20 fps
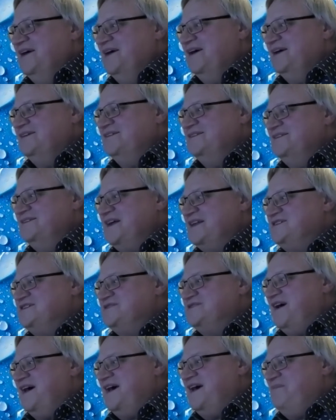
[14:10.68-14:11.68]
And that's
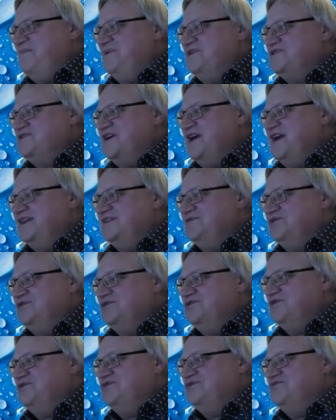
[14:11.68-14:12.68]
why I appreciate what
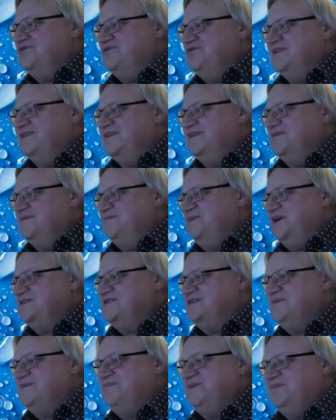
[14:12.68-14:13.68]
you're doing,
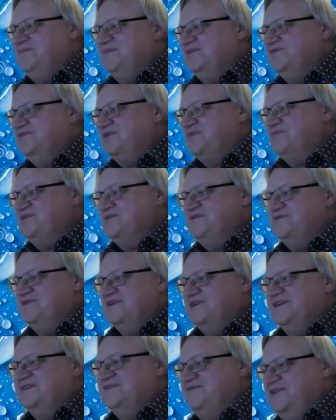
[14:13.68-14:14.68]
mixing people from
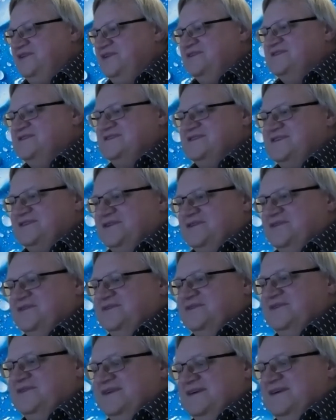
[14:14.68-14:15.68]
different fields, you know.